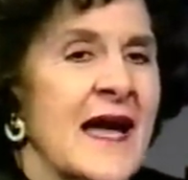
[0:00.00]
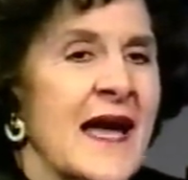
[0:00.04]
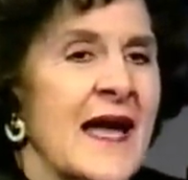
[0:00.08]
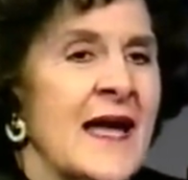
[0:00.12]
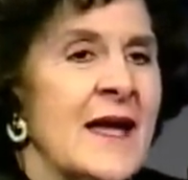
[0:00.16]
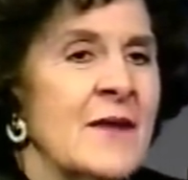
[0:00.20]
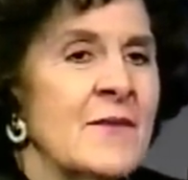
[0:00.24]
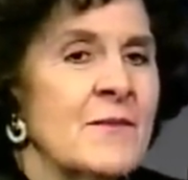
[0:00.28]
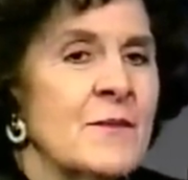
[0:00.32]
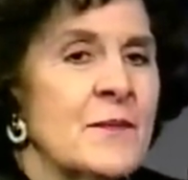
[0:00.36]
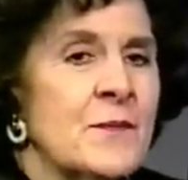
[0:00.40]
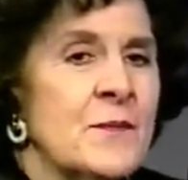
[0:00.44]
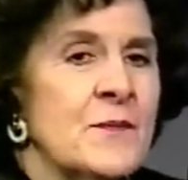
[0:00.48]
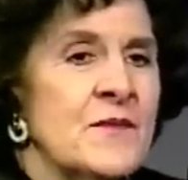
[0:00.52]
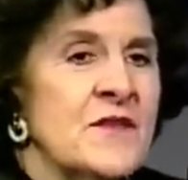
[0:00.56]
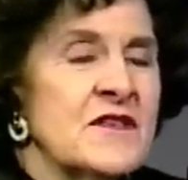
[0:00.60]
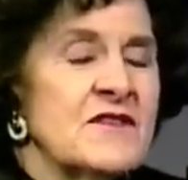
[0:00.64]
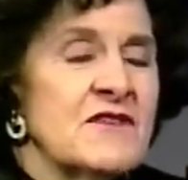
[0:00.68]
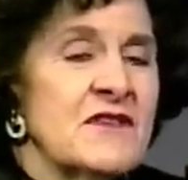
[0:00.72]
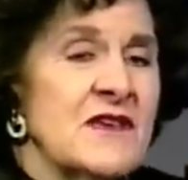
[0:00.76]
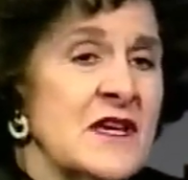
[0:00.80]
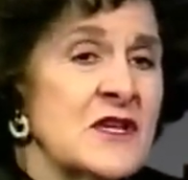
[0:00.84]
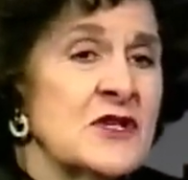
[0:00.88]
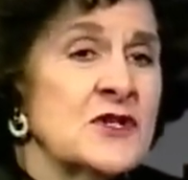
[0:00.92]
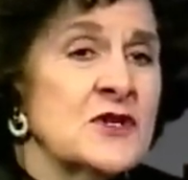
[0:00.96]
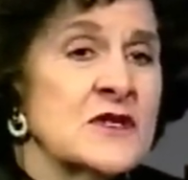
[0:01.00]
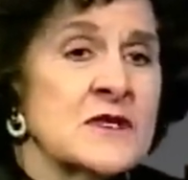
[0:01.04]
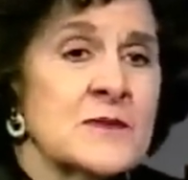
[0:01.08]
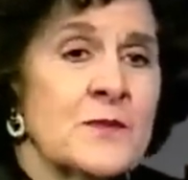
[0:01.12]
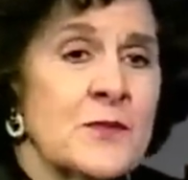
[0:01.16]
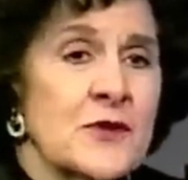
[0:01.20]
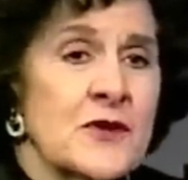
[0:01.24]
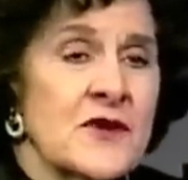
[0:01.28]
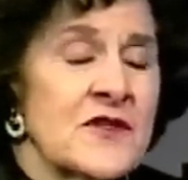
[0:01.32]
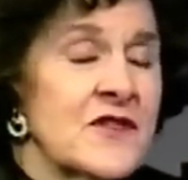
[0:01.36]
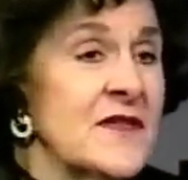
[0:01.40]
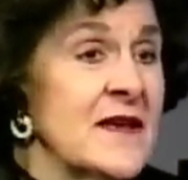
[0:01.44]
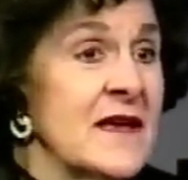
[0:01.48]
And the teachers,
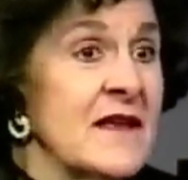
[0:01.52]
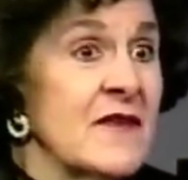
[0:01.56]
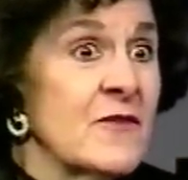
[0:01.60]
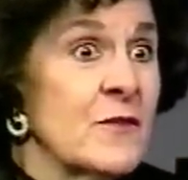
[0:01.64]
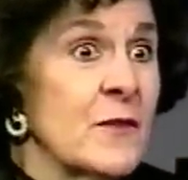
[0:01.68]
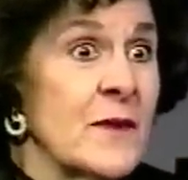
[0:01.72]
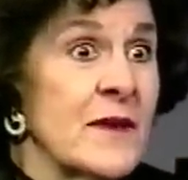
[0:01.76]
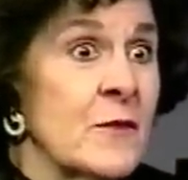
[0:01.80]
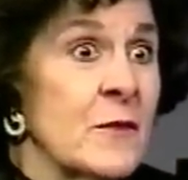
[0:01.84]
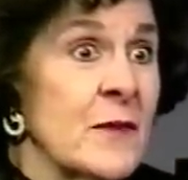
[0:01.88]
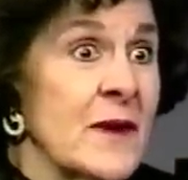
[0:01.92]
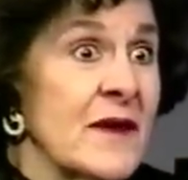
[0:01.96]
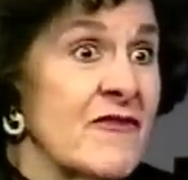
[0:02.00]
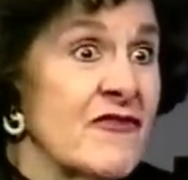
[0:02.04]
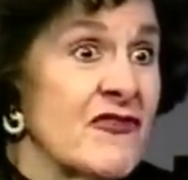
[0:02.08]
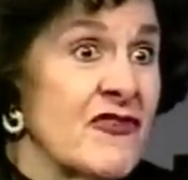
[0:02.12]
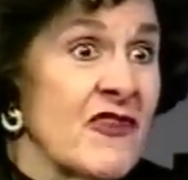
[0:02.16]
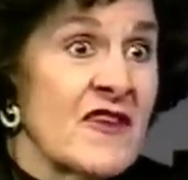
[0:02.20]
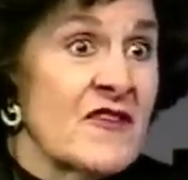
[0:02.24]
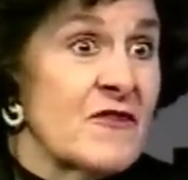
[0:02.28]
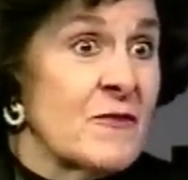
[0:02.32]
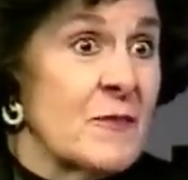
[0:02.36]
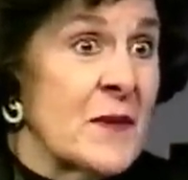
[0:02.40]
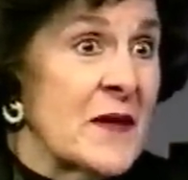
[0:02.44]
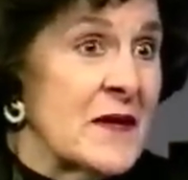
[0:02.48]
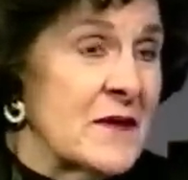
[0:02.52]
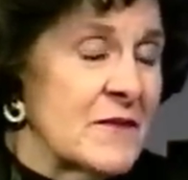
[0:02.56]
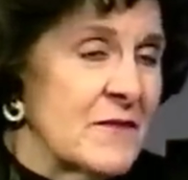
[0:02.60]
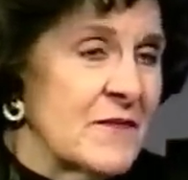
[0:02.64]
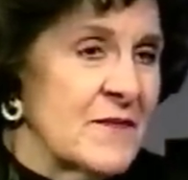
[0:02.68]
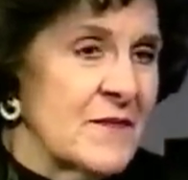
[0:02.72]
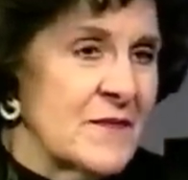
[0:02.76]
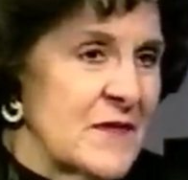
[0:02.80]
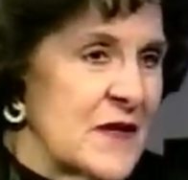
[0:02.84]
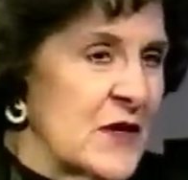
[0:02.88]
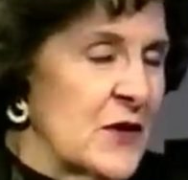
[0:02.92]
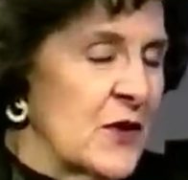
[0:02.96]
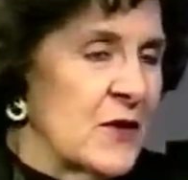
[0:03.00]
poor things, we, we've just
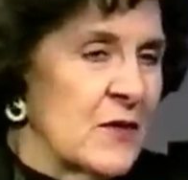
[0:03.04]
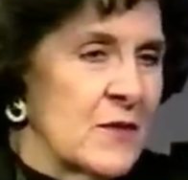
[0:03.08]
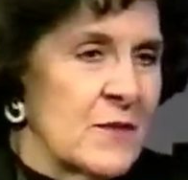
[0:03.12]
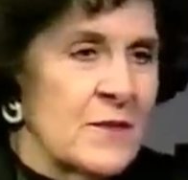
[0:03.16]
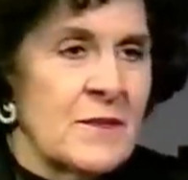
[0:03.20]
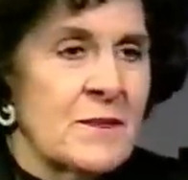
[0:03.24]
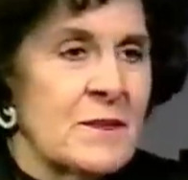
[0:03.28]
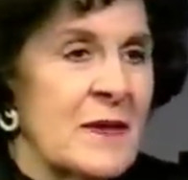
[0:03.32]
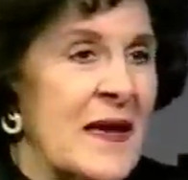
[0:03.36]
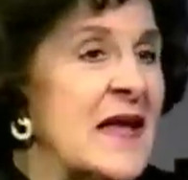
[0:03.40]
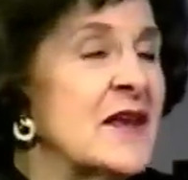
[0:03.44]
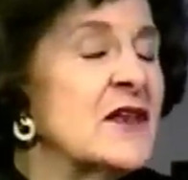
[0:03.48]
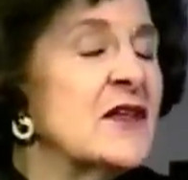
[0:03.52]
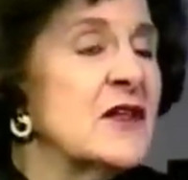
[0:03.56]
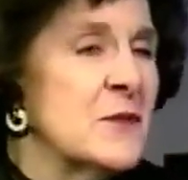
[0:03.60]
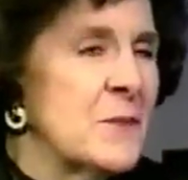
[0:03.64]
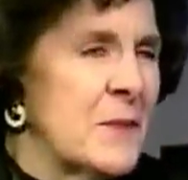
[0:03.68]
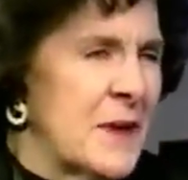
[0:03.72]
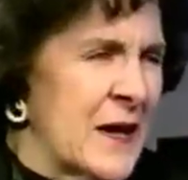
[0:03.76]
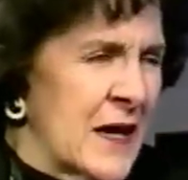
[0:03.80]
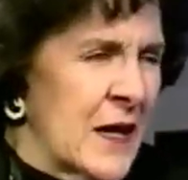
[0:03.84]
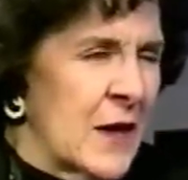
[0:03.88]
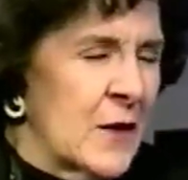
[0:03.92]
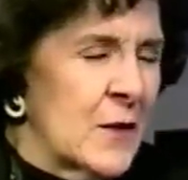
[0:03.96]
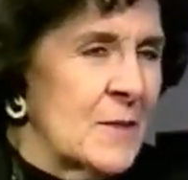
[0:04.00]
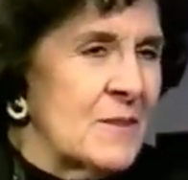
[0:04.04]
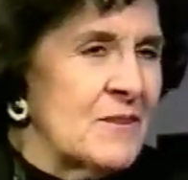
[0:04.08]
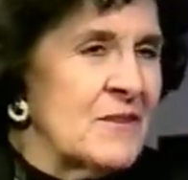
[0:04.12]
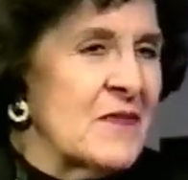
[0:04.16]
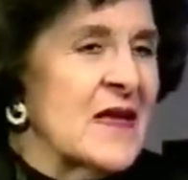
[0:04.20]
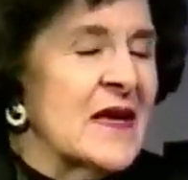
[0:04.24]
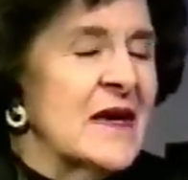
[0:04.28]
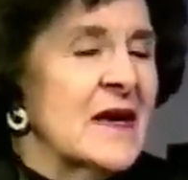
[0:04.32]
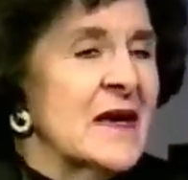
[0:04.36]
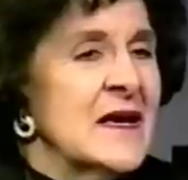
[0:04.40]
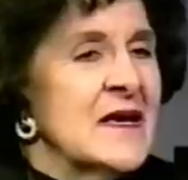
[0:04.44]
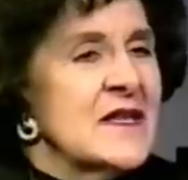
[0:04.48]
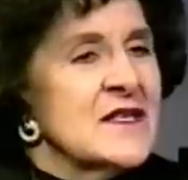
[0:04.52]
been, you know, bandied about.
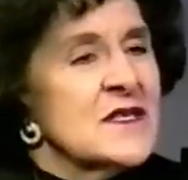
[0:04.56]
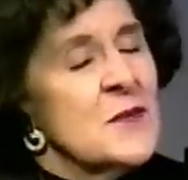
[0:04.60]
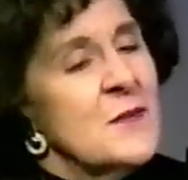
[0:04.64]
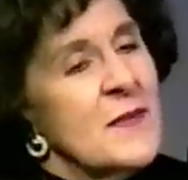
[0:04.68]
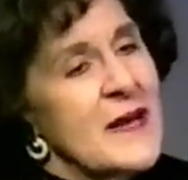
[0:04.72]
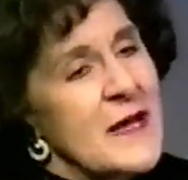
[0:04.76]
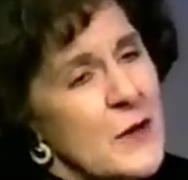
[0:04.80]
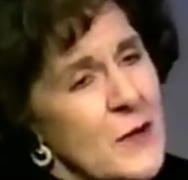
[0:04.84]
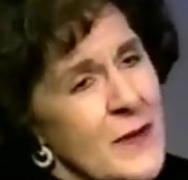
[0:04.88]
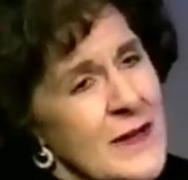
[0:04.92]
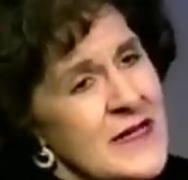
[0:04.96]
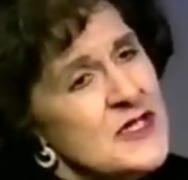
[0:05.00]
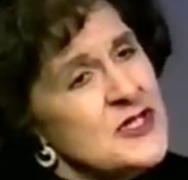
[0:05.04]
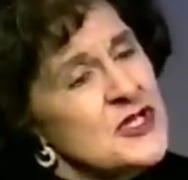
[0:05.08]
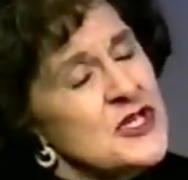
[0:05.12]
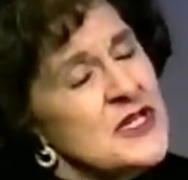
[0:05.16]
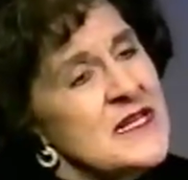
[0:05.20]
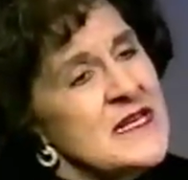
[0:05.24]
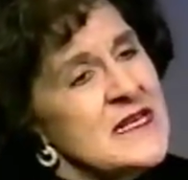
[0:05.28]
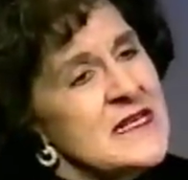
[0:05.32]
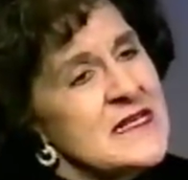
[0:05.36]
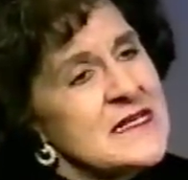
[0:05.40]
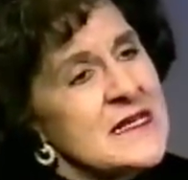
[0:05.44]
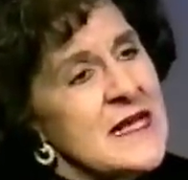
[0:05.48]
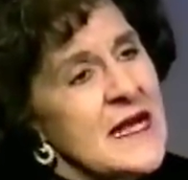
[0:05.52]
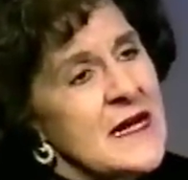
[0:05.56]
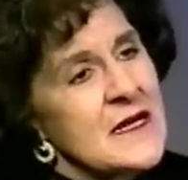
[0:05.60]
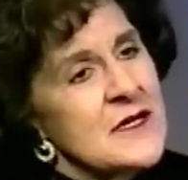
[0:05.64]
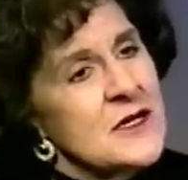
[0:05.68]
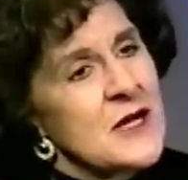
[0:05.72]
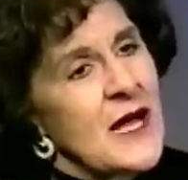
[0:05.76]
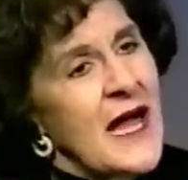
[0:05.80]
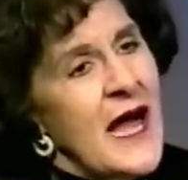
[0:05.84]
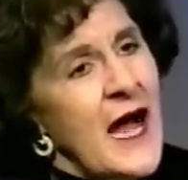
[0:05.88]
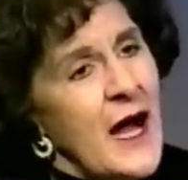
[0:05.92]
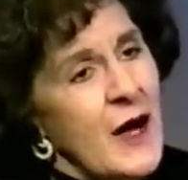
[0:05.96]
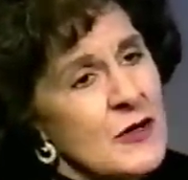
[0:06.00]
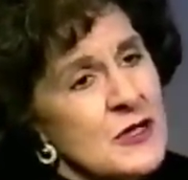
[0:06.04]
So my question is,
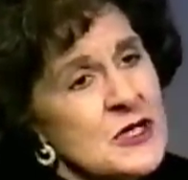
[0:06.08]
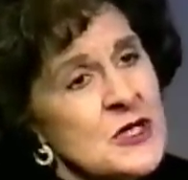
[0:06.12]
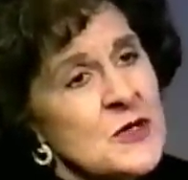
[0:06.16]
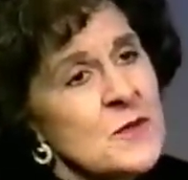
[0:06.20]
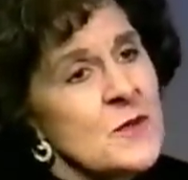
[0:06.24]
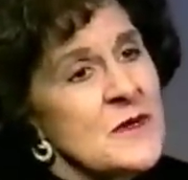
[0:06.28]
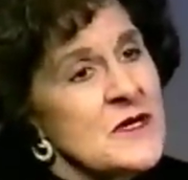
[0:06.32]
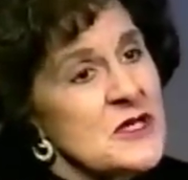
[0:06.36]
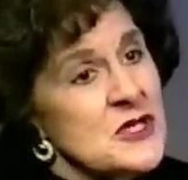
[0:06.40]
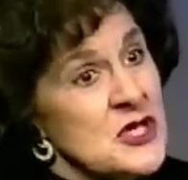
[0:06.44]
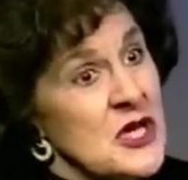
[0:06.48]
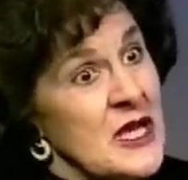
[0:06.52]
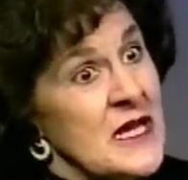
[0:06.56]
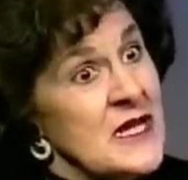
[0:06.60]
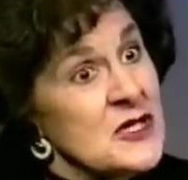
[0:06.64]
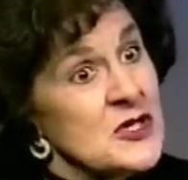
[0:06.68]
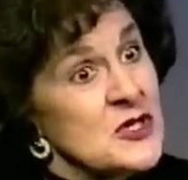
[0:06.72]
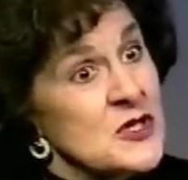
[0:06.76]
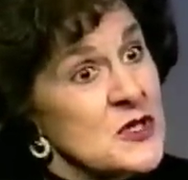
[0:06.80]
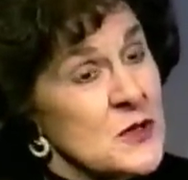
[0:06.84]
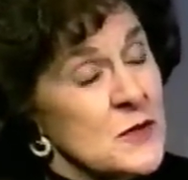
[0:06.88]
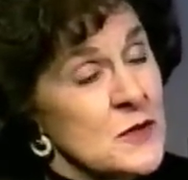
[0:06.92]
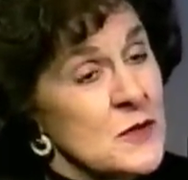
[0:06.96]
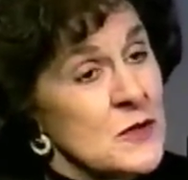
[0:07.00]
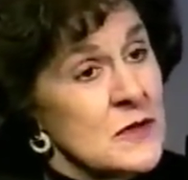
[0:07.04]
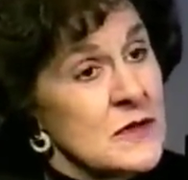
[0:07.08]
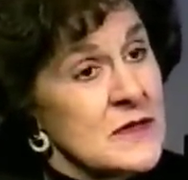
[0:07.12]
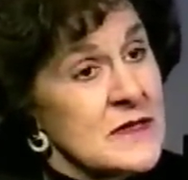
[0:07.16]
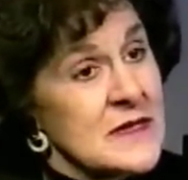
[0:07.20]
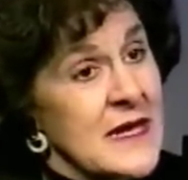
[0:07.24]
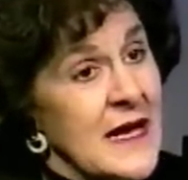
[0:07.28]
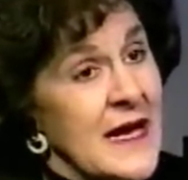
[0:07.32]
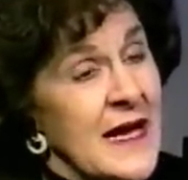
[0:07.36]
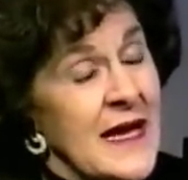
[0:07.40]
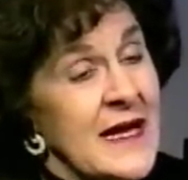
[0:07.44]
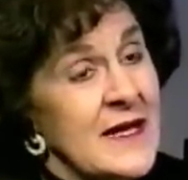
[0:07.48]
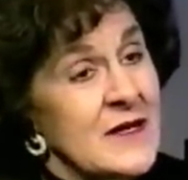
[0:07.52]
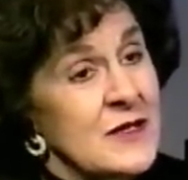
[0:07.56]
how should we change schools,
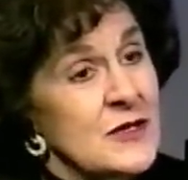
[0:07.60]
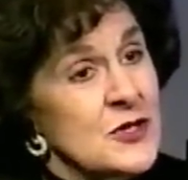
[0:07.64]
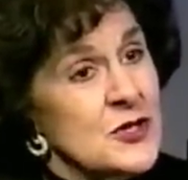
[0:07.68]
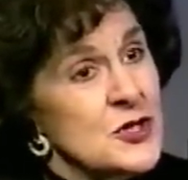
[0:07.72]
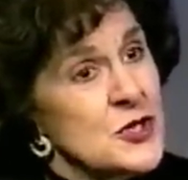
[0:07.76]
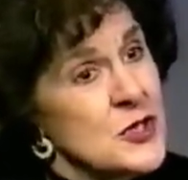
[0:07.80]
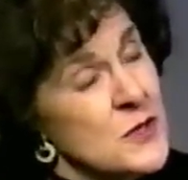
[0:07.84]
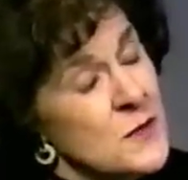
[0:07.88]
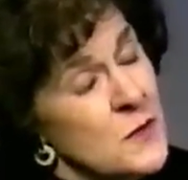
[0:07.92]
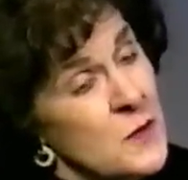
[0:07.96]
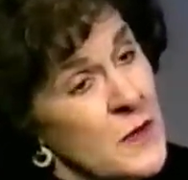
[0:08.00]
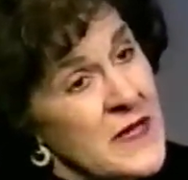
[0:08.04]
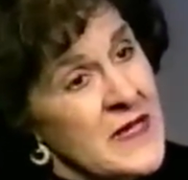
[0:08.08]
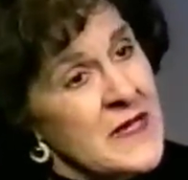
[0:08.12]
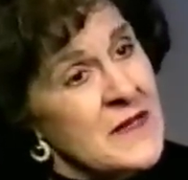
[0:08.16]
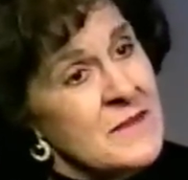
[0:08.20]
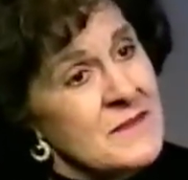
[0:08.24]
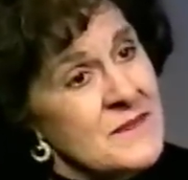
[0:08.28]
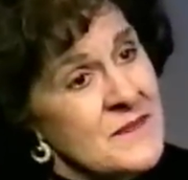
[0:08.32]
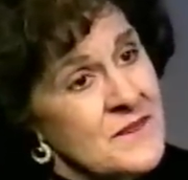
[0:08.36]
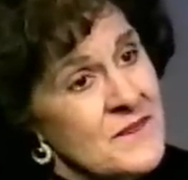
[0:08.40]
and should we?